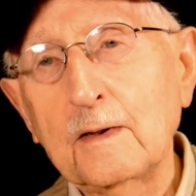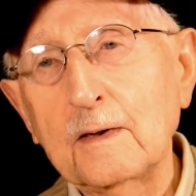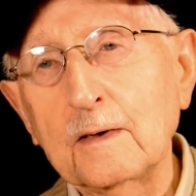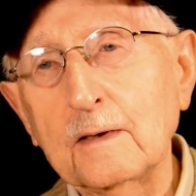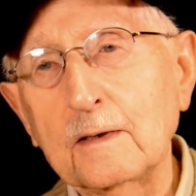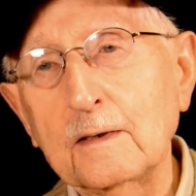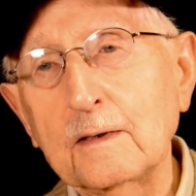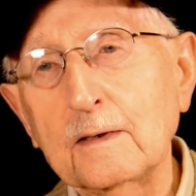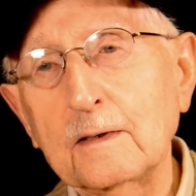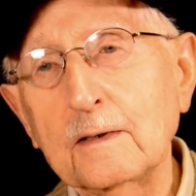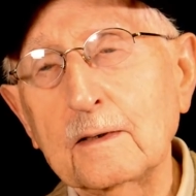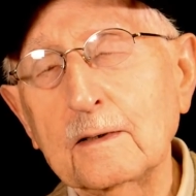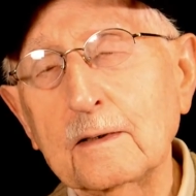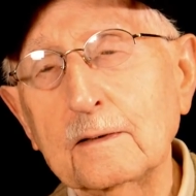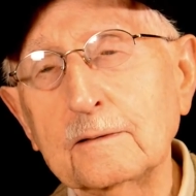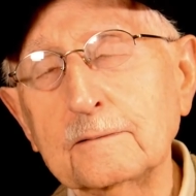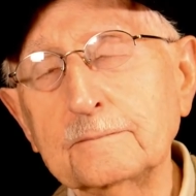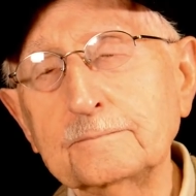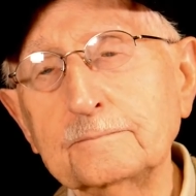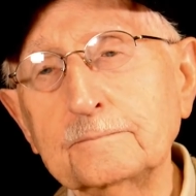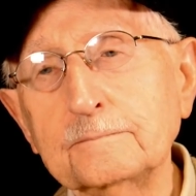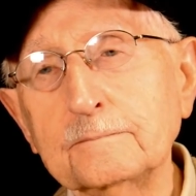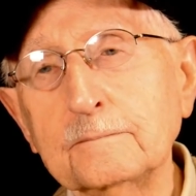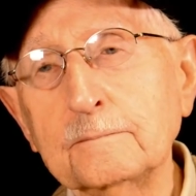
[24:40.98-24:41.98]
the
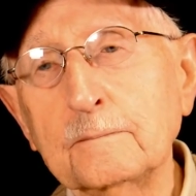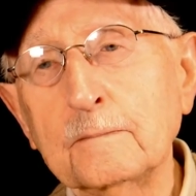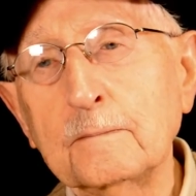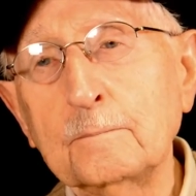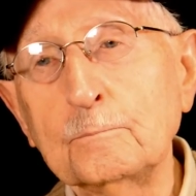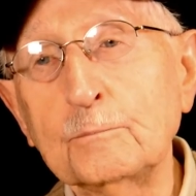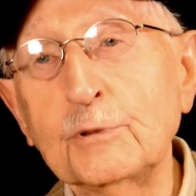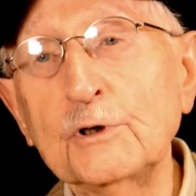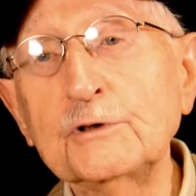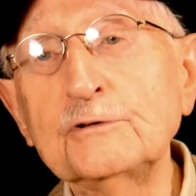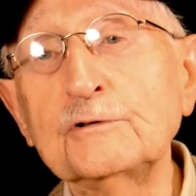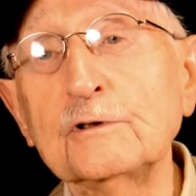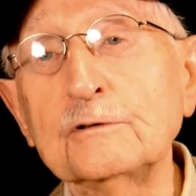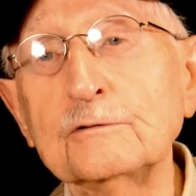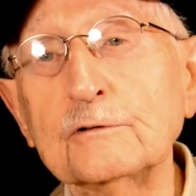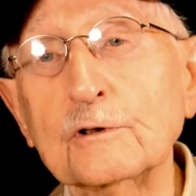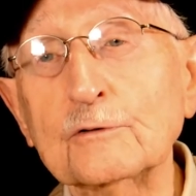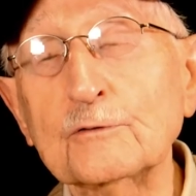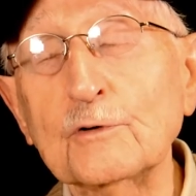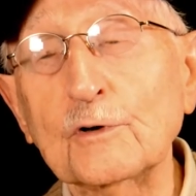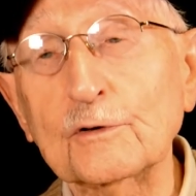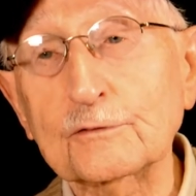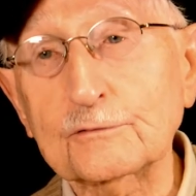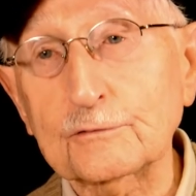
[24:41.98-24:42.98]
bridges
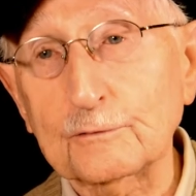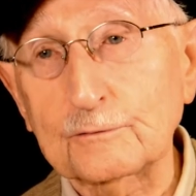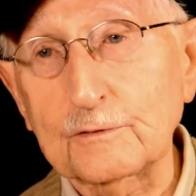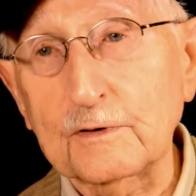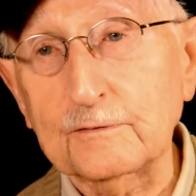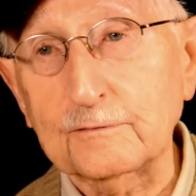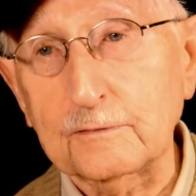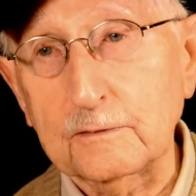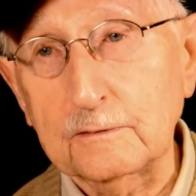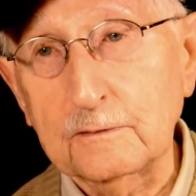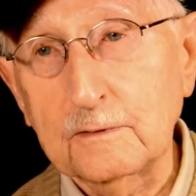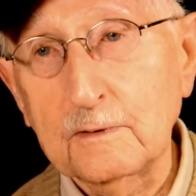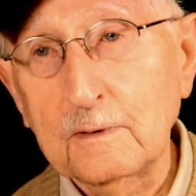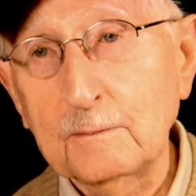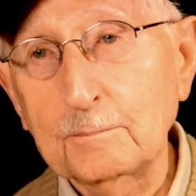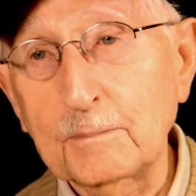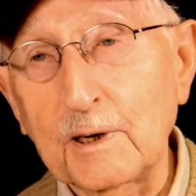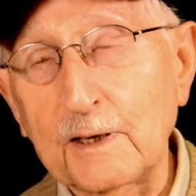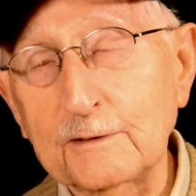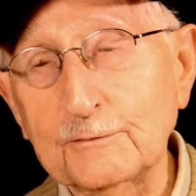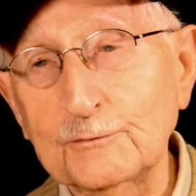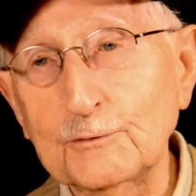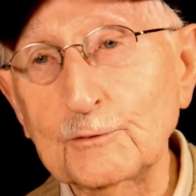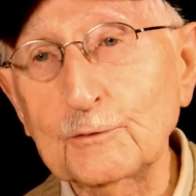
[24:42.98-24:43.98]
across the river,
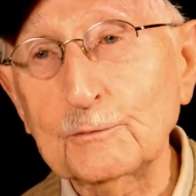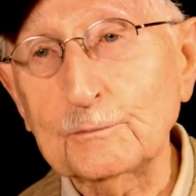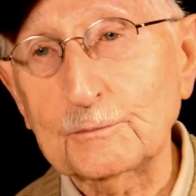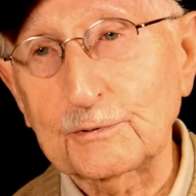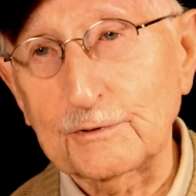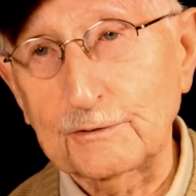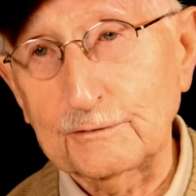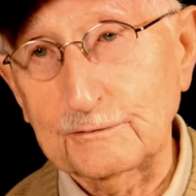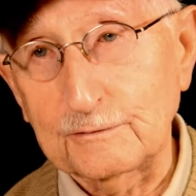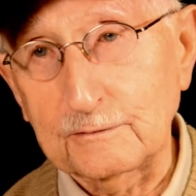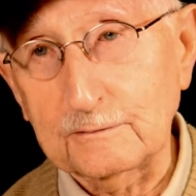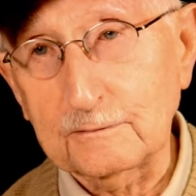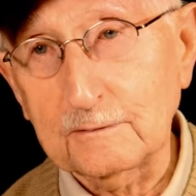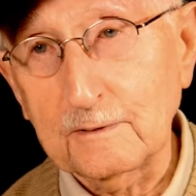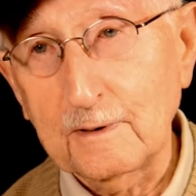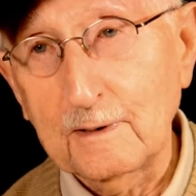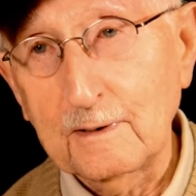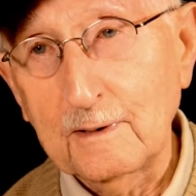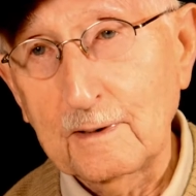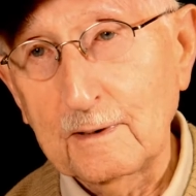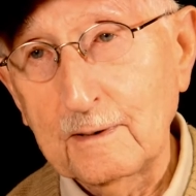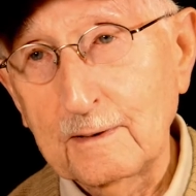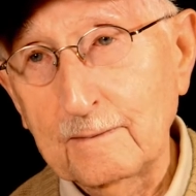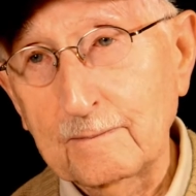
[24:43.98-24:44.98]
pontoon bridges.
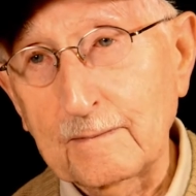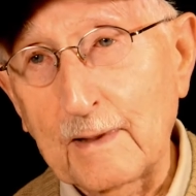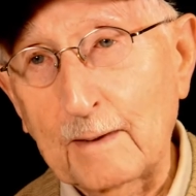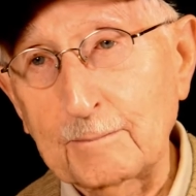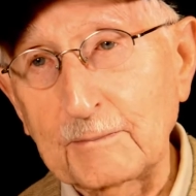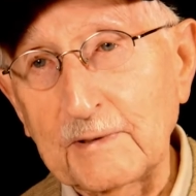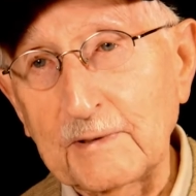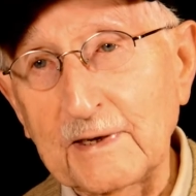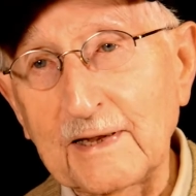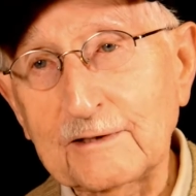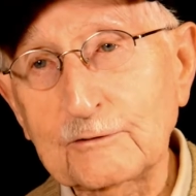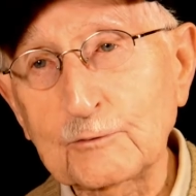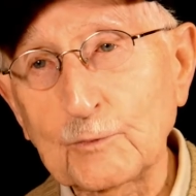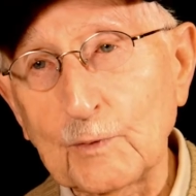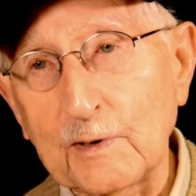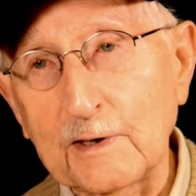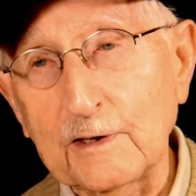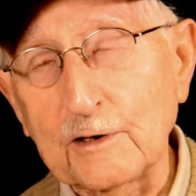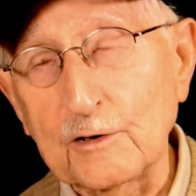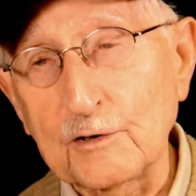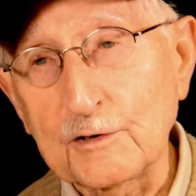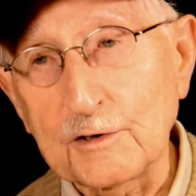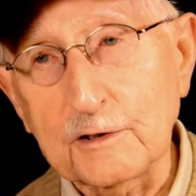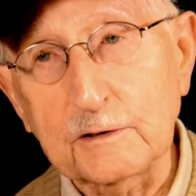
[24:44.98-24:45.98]
I mean, that's what I
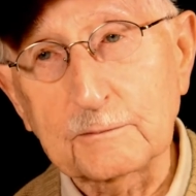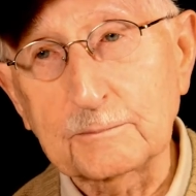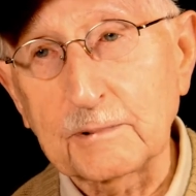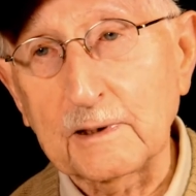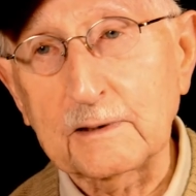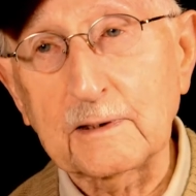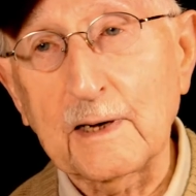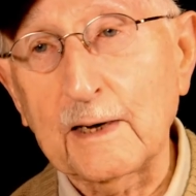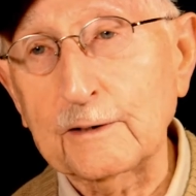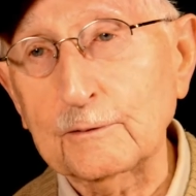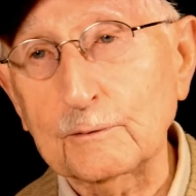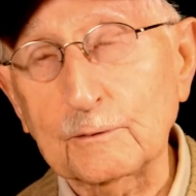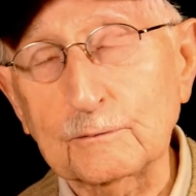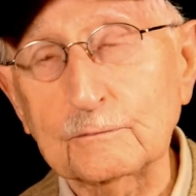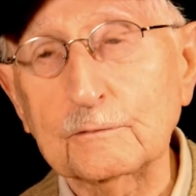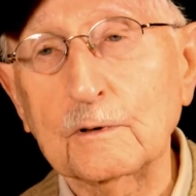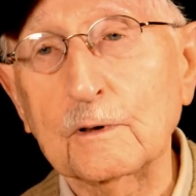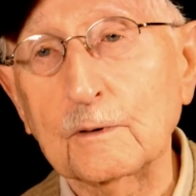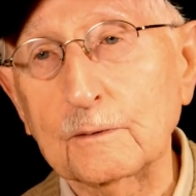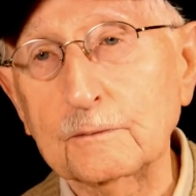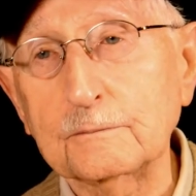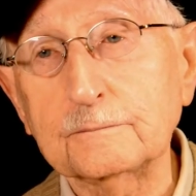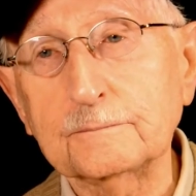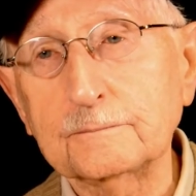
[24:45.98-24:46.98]
heard, but I don't
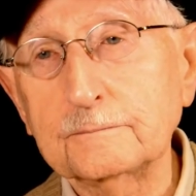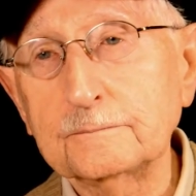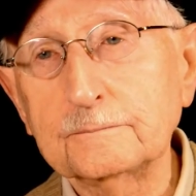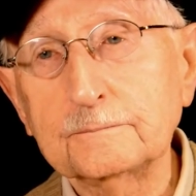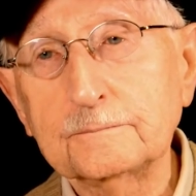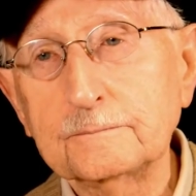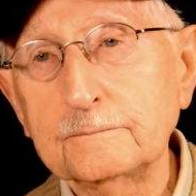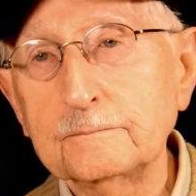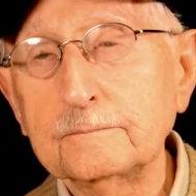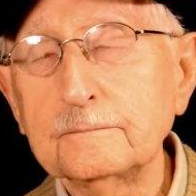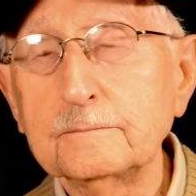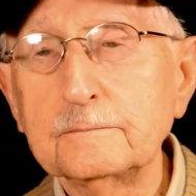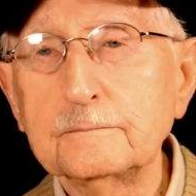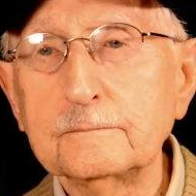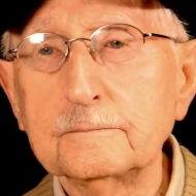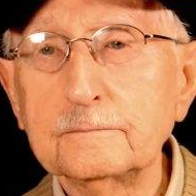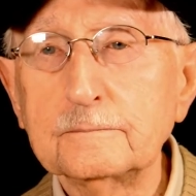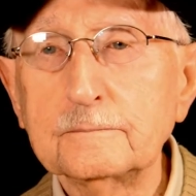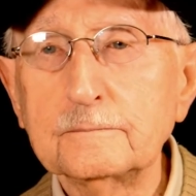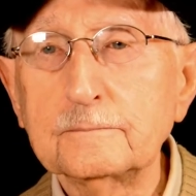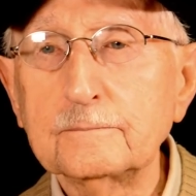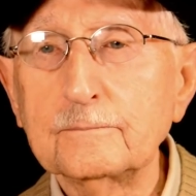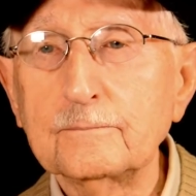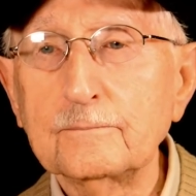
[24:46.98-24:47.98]
know. So it
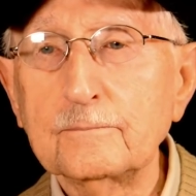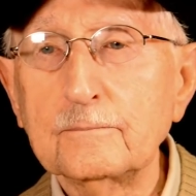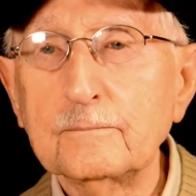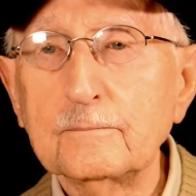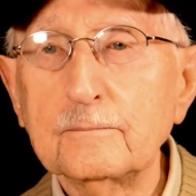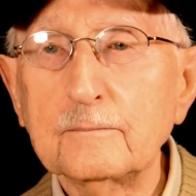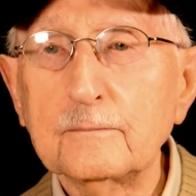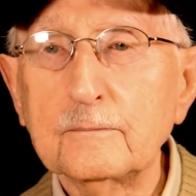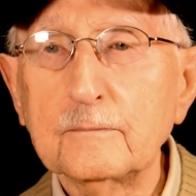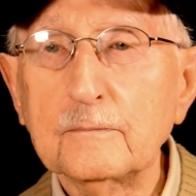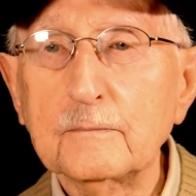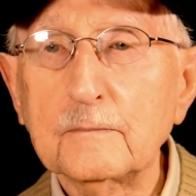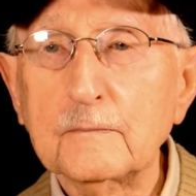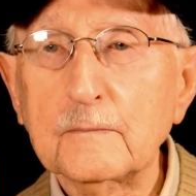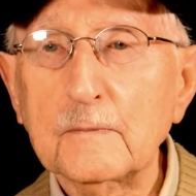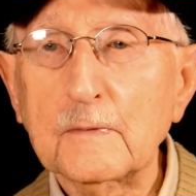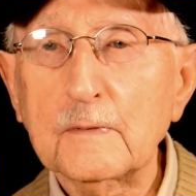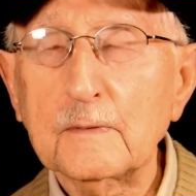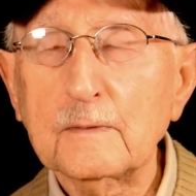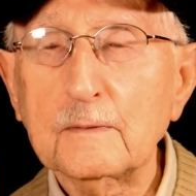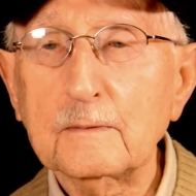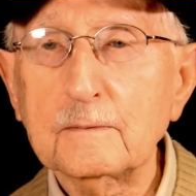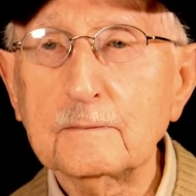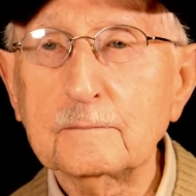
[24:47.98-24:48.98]
almost sounds like it was
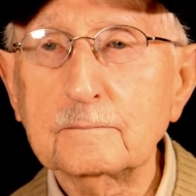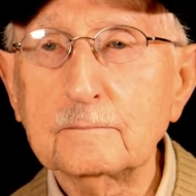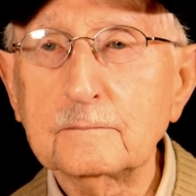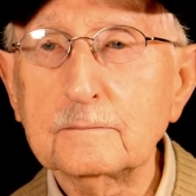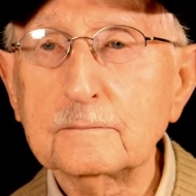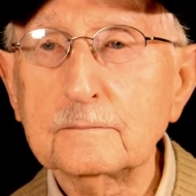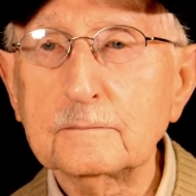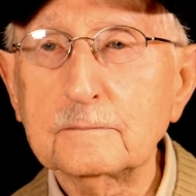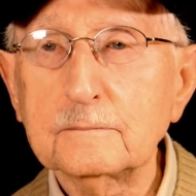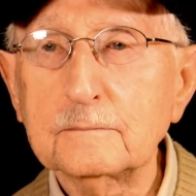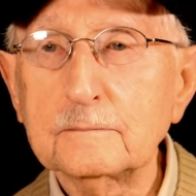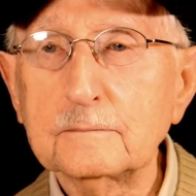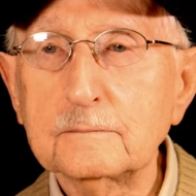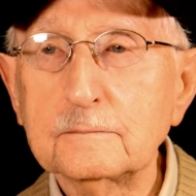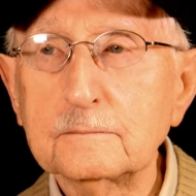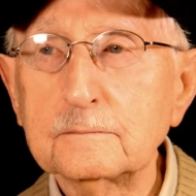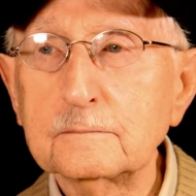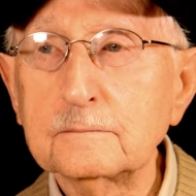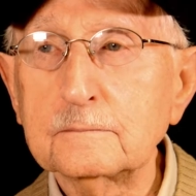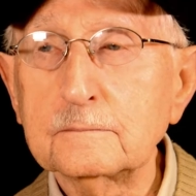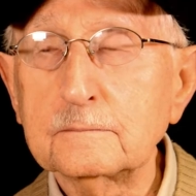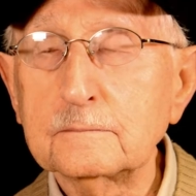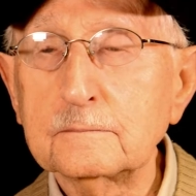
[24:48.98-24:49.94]
used more like just